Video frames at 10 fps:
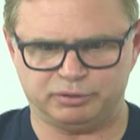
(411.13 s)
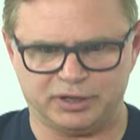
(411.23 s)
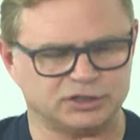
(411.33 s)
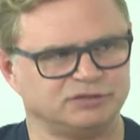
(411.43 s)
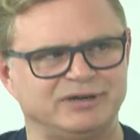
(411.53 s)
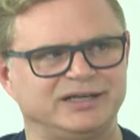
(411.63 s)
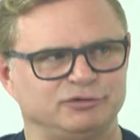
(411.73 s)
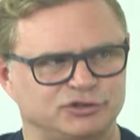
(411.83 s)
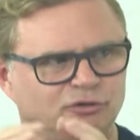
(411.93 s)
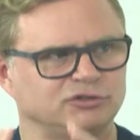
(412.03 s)
production
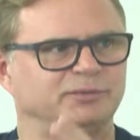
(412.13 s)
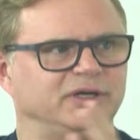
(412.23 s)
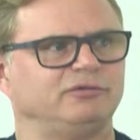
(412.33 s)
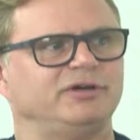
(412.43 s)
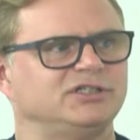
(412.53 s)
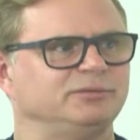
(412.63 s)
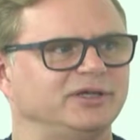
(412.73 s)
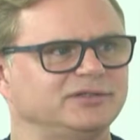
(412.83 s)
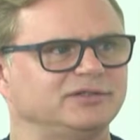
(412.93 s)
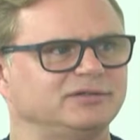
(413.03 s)
value is not to be
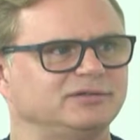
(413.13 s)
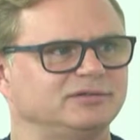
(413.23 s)
underestimated.